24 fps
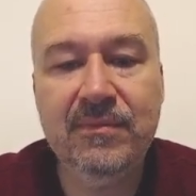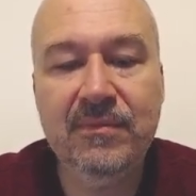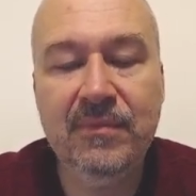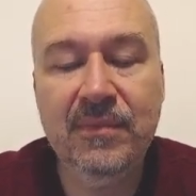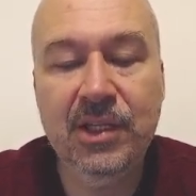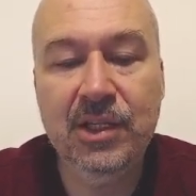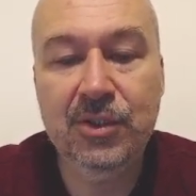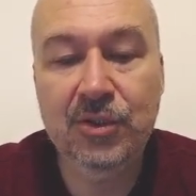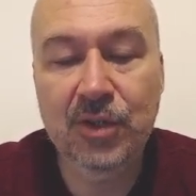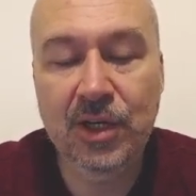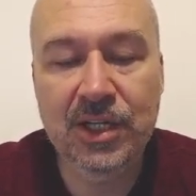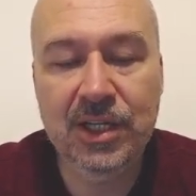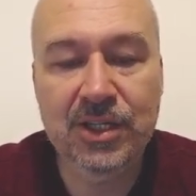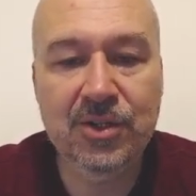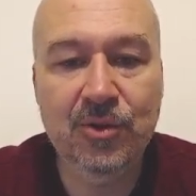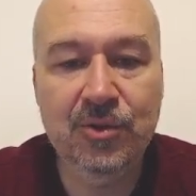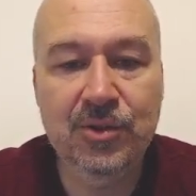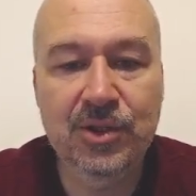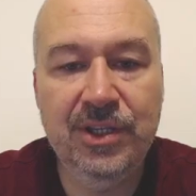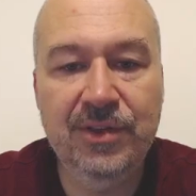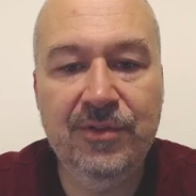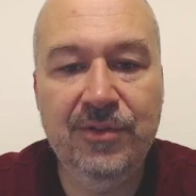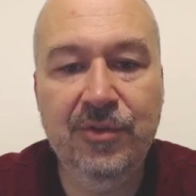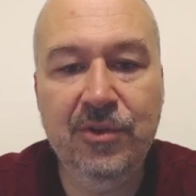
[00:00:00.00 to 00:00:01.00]
So let's go
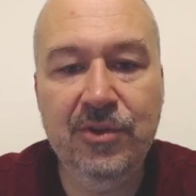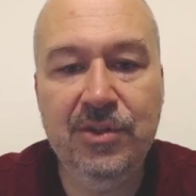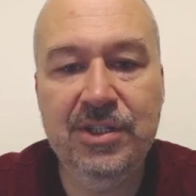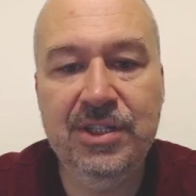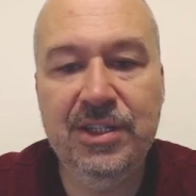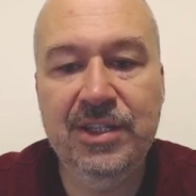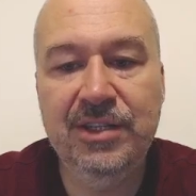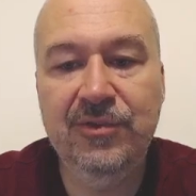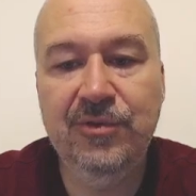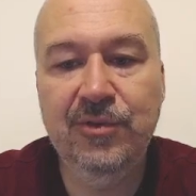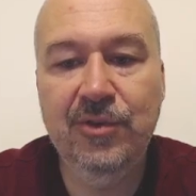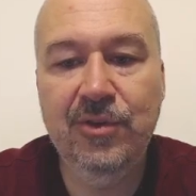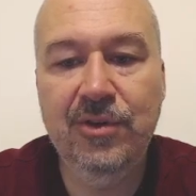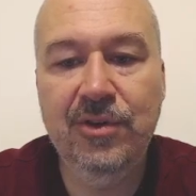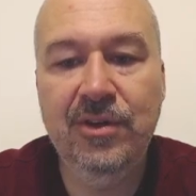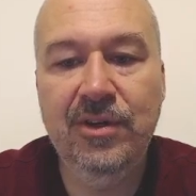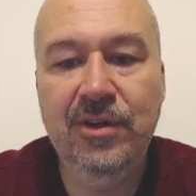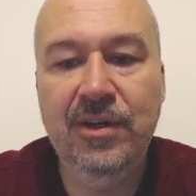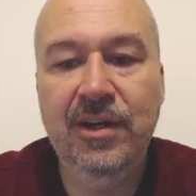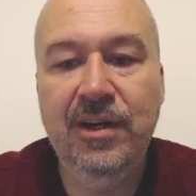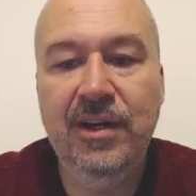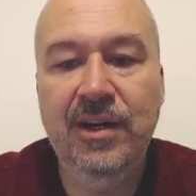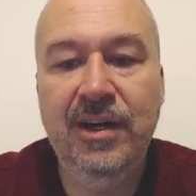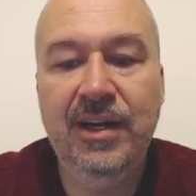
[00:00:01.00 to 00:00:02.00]
d4, cd4.
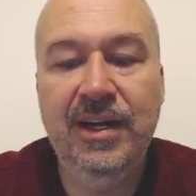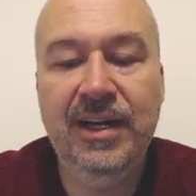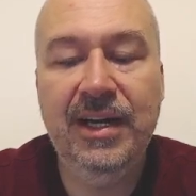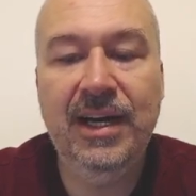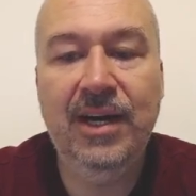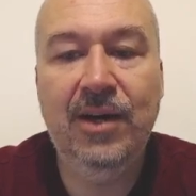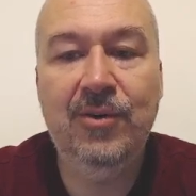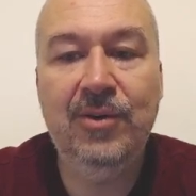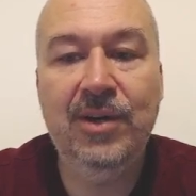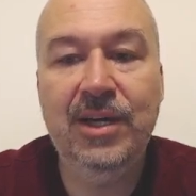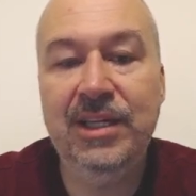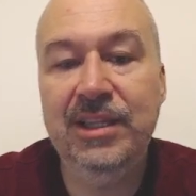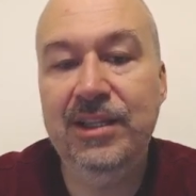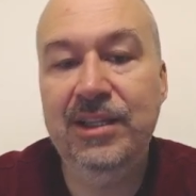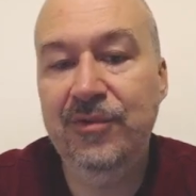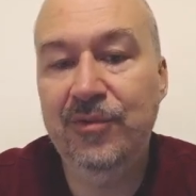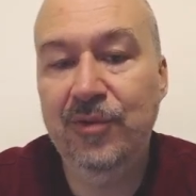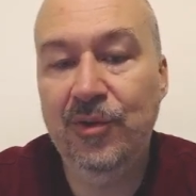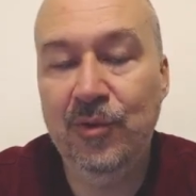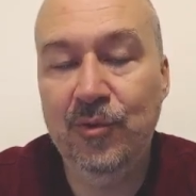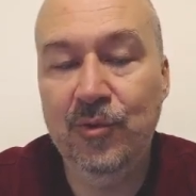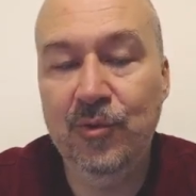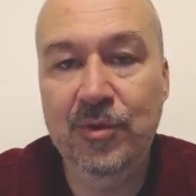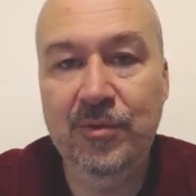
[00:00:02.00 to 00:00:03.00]
And now knight
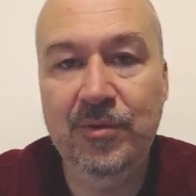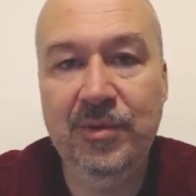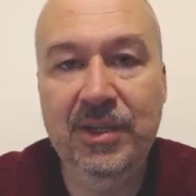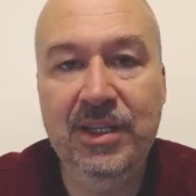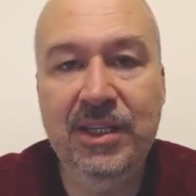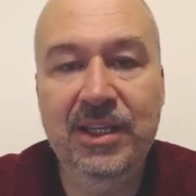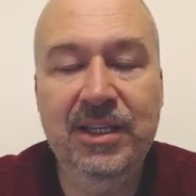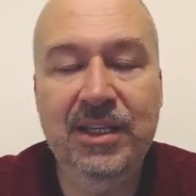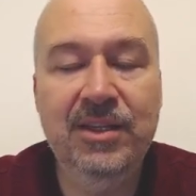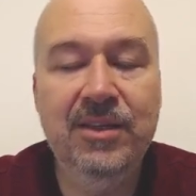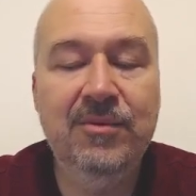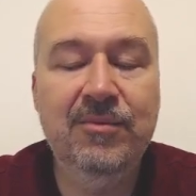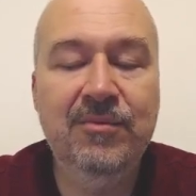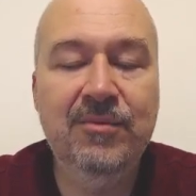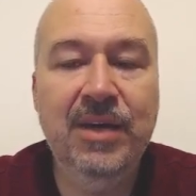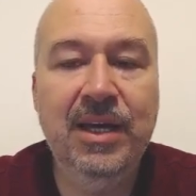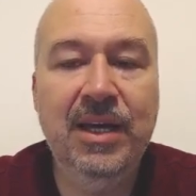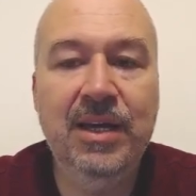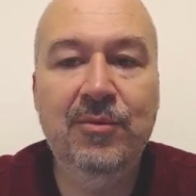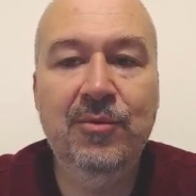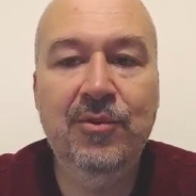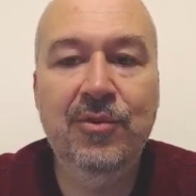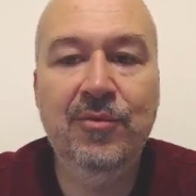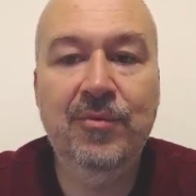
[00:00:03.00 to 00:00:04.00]
d4 would be the
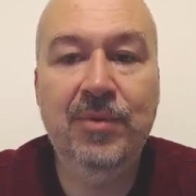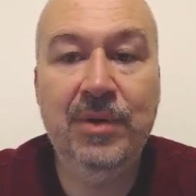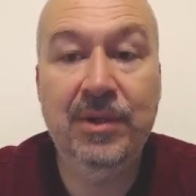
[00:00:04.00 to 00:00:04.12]
main move,